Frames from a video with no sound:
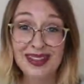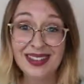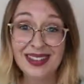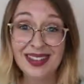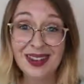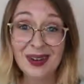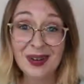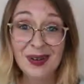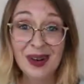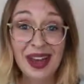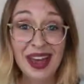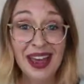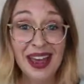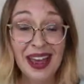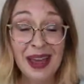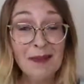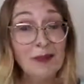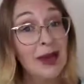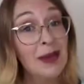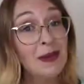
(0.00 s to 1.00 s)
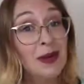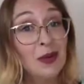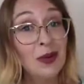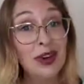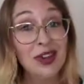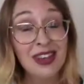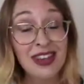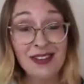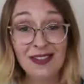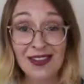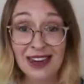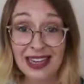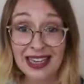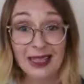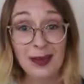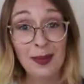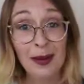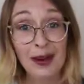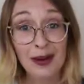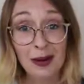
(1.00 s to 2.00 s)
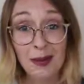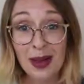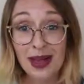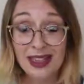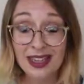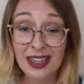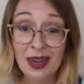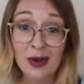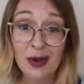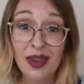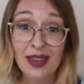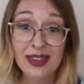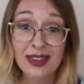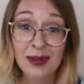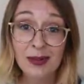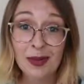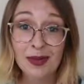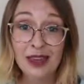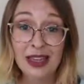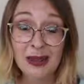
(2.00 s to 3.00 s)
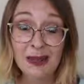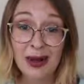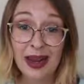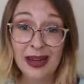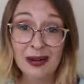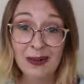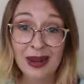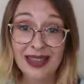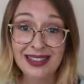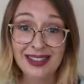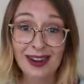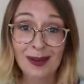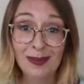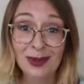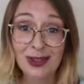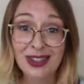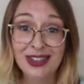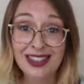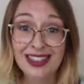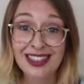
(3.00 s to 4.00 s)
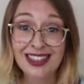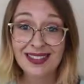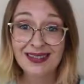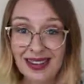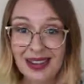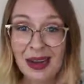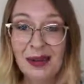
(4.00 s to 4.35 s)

So it may be worth even experimenting with some of these plant-based options.